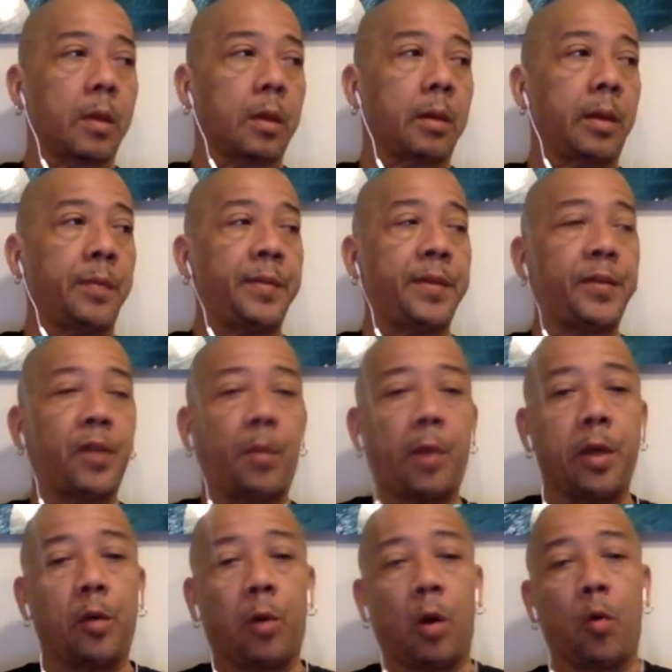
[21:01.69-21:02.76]
Him see
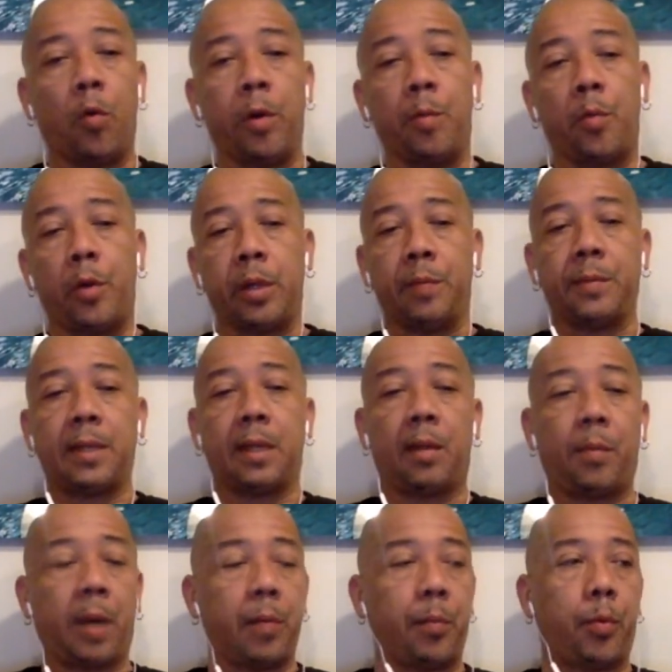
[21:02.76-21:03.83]
somebody what owe him money, him tell the
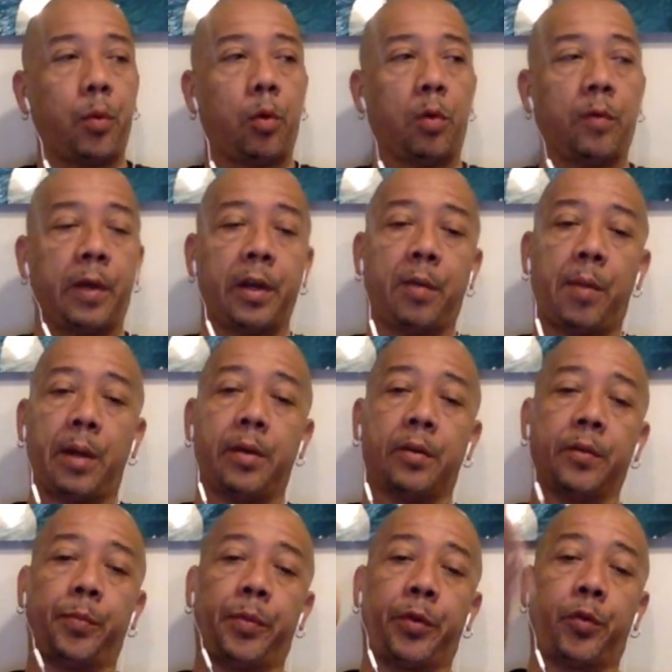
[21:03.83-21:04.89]
man pull over and the man
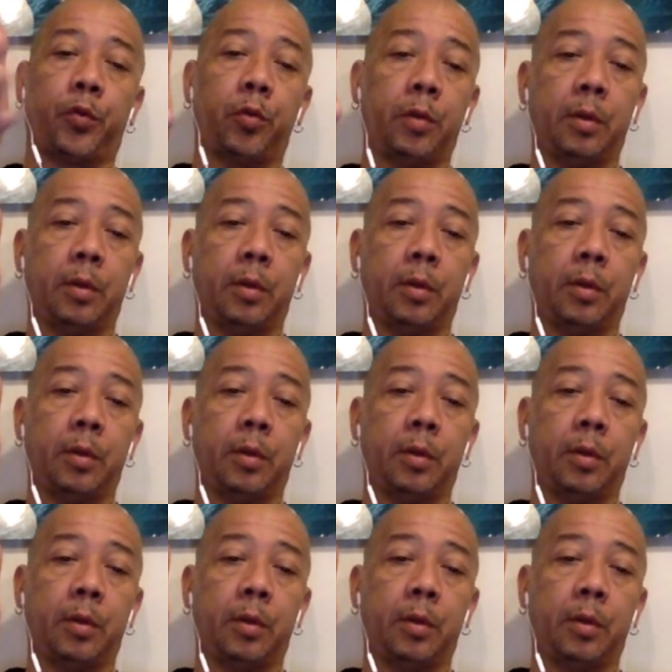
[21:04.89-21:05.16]
just Phew.